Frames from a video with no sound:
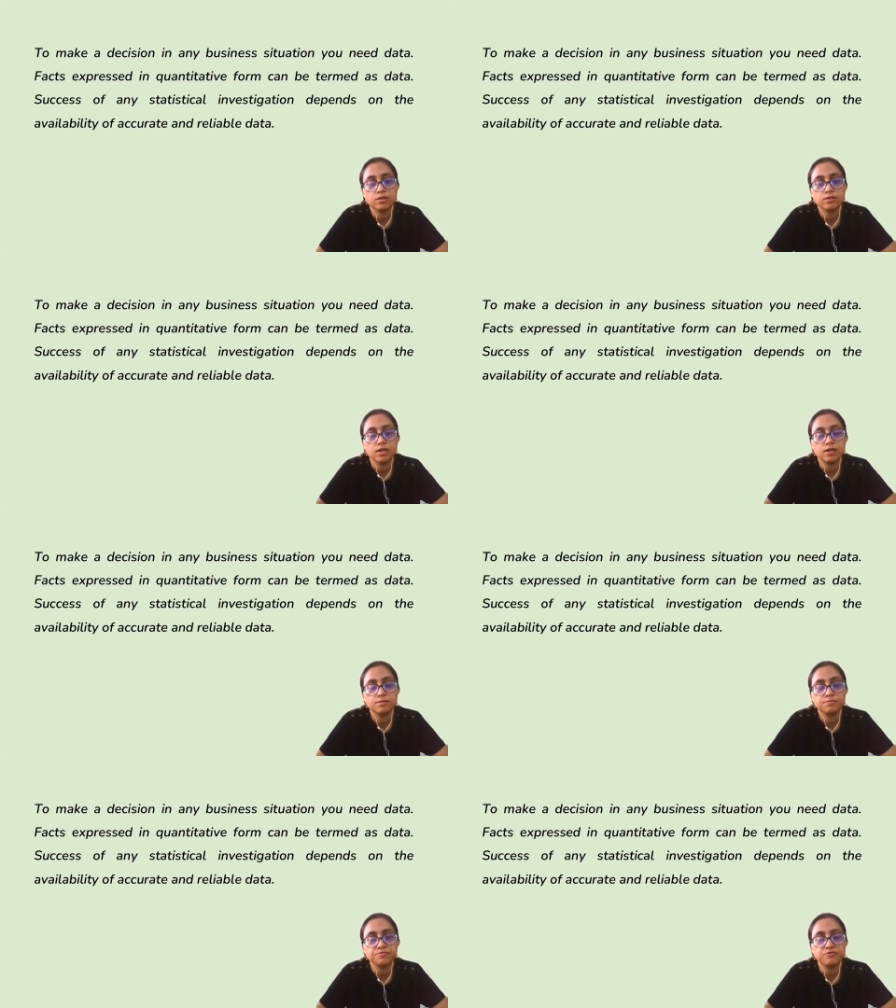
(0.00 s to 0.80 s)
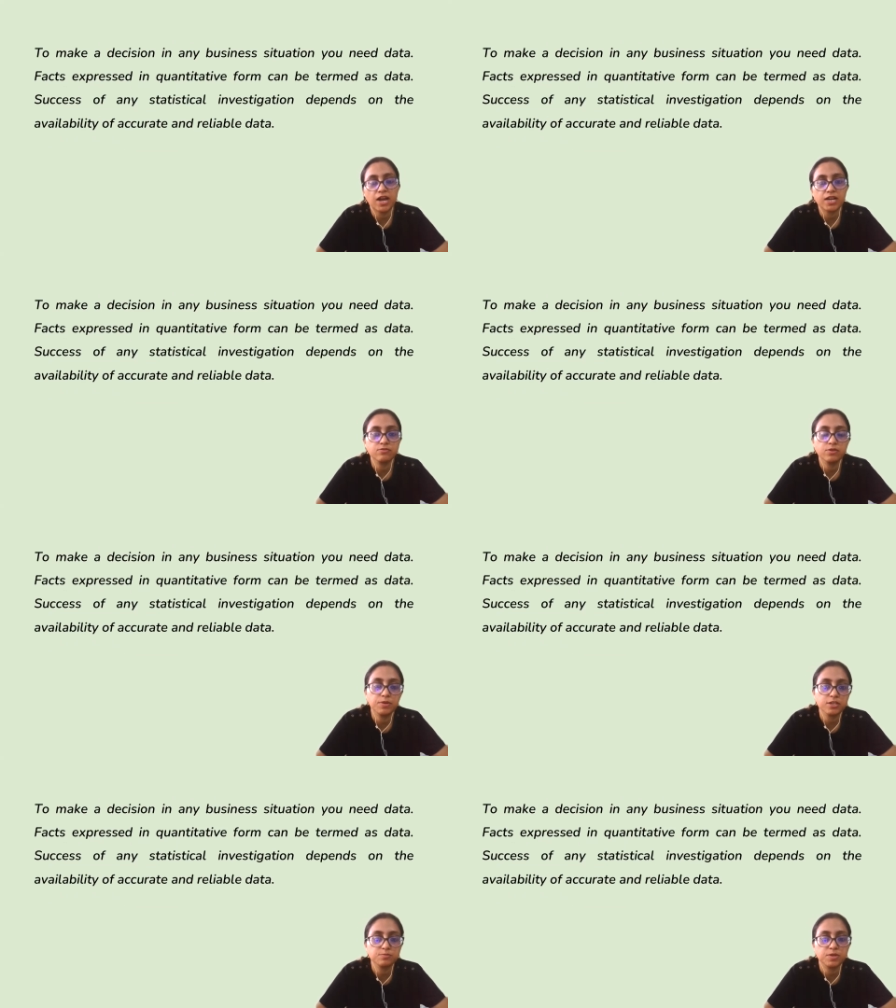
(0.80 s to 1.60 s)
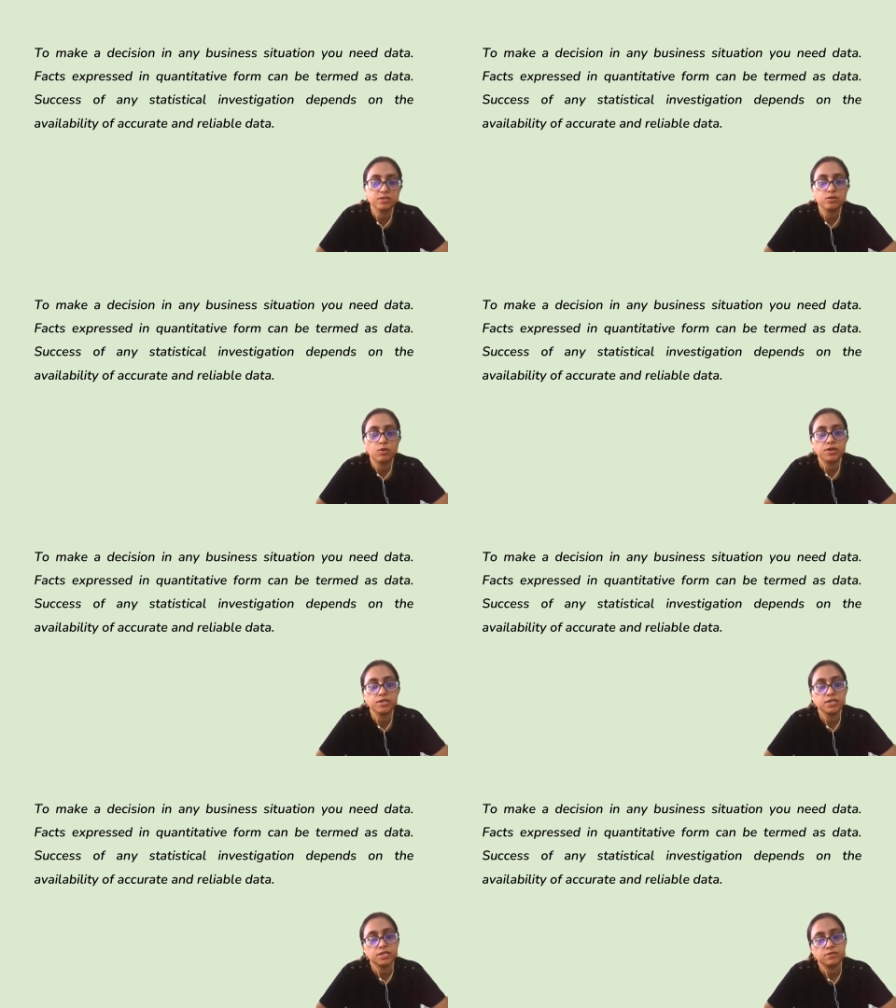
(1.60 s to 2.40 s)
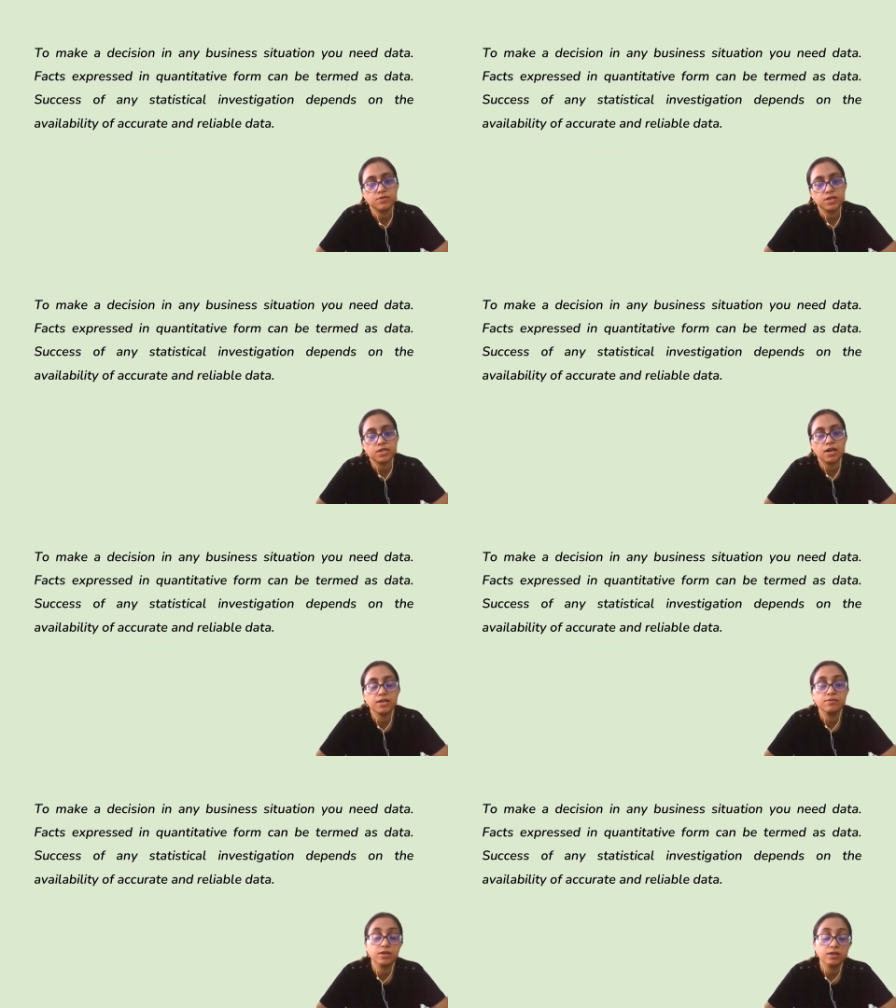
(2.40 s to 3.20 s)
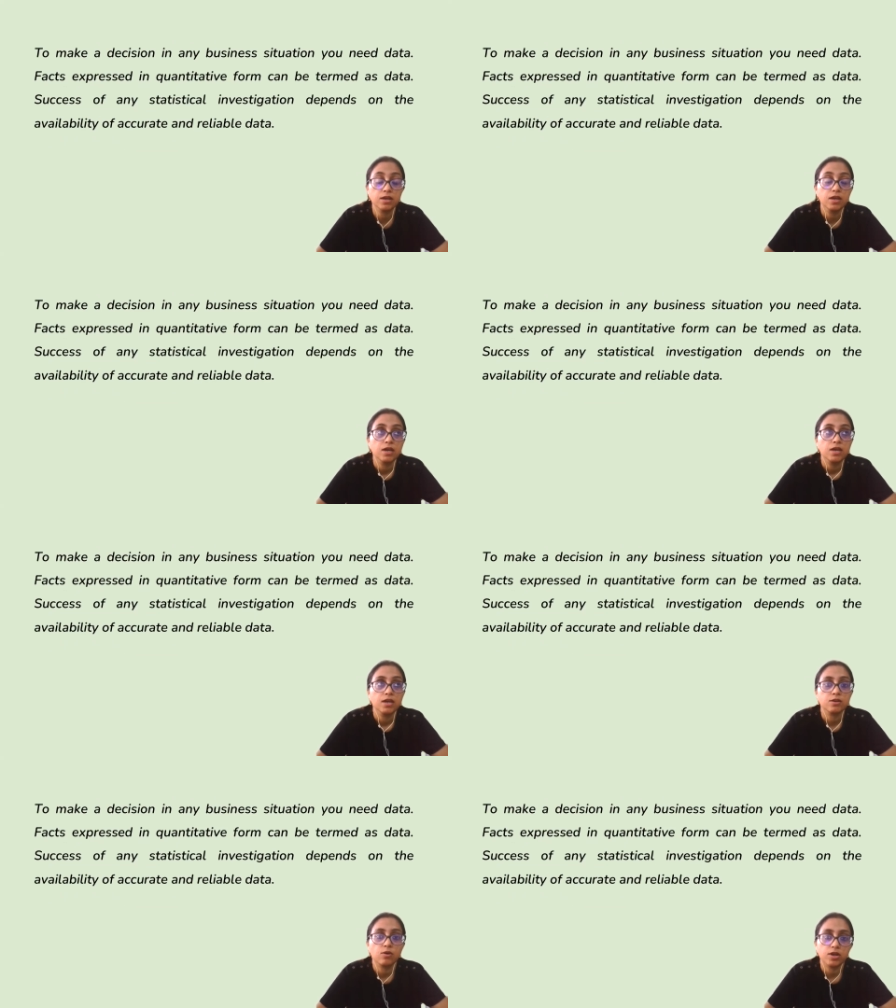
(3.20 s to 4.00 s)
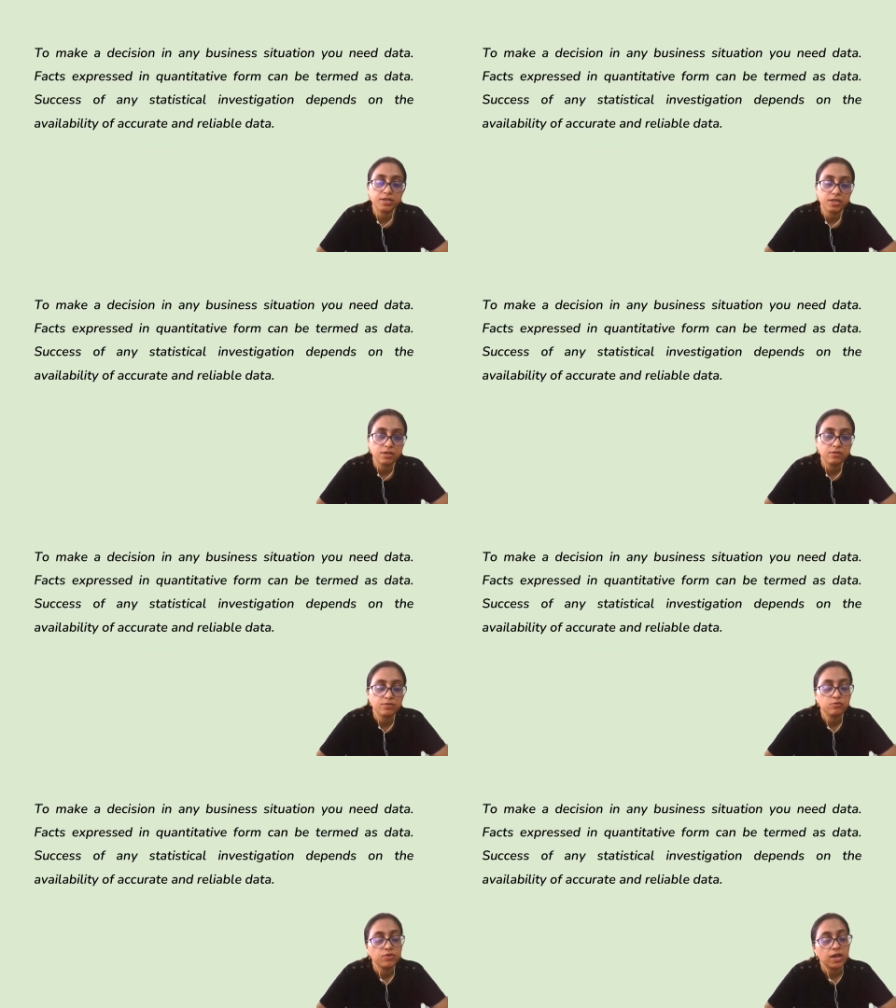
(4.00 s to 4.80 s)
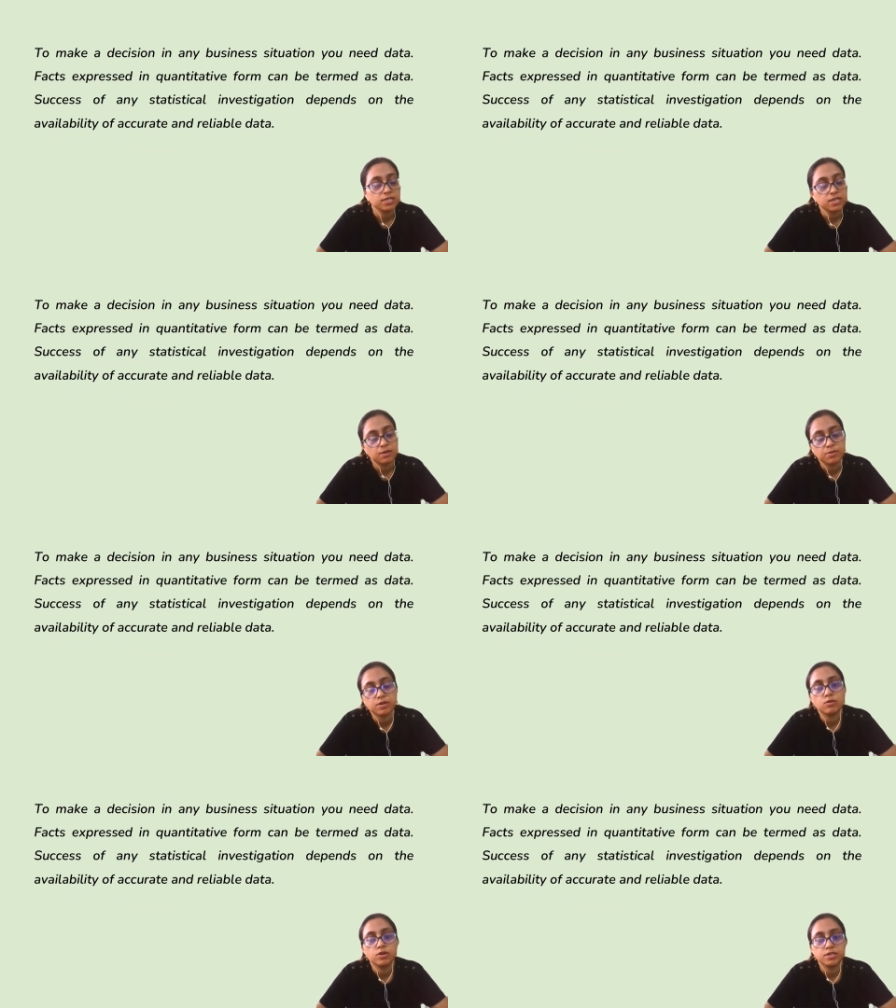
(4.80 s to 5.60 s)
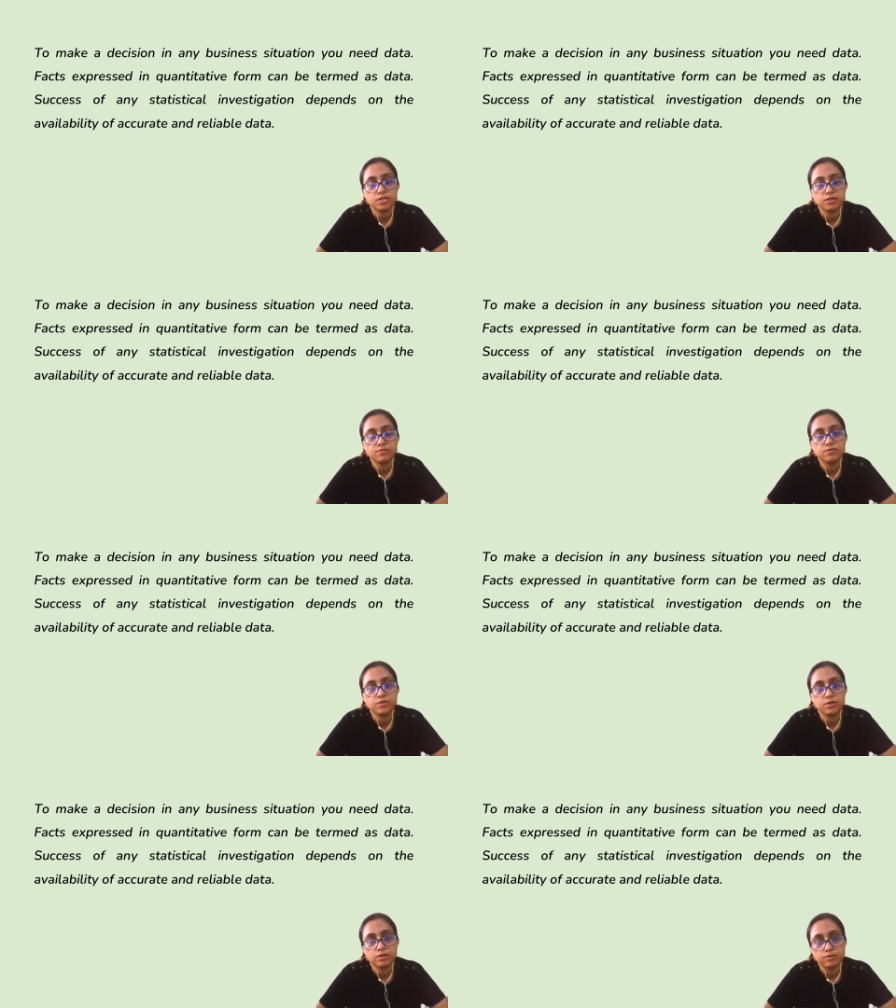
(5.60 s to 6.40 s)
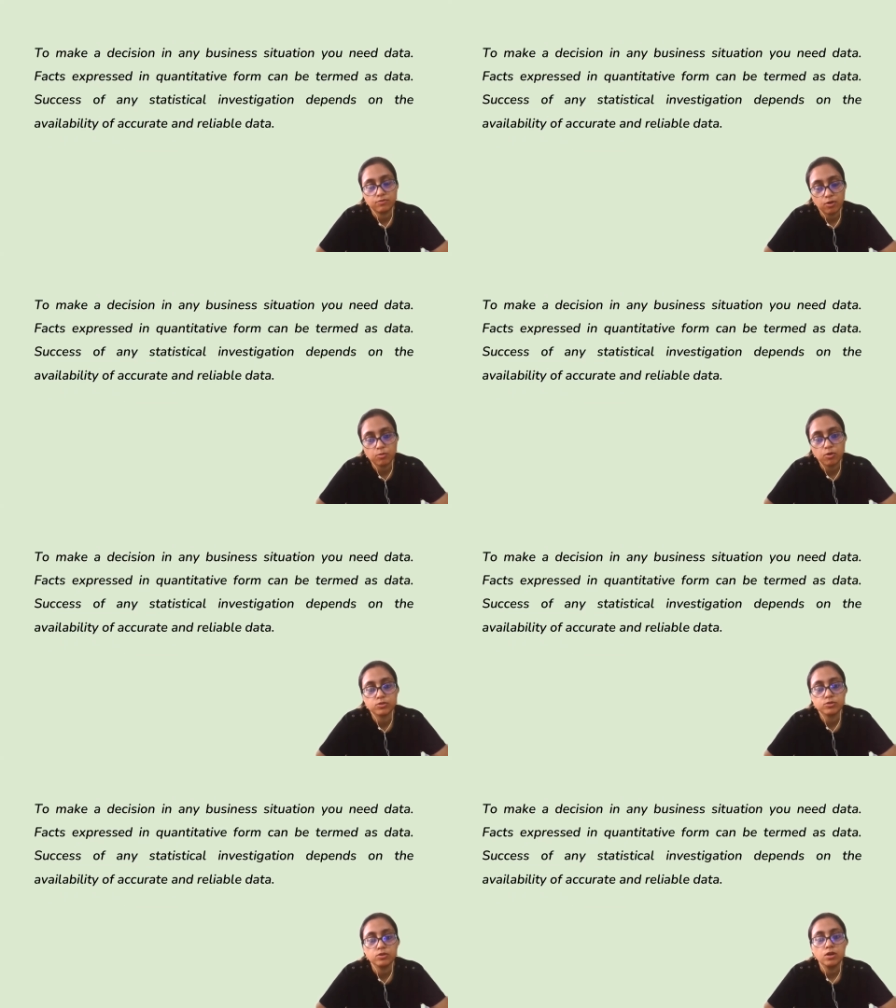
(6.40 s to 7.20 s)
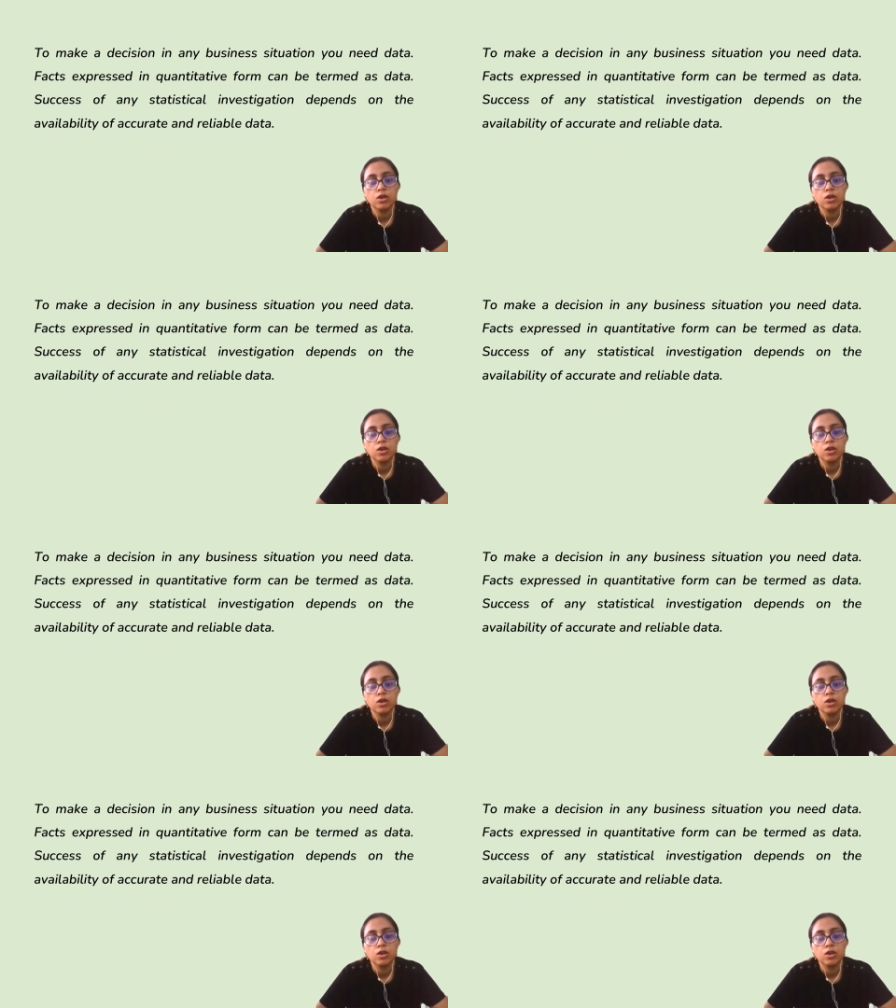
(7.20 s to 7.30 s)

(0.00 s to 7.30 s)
then fact will be expressed in quantitative data, even in qualitative. So facts can be in qualitative form also.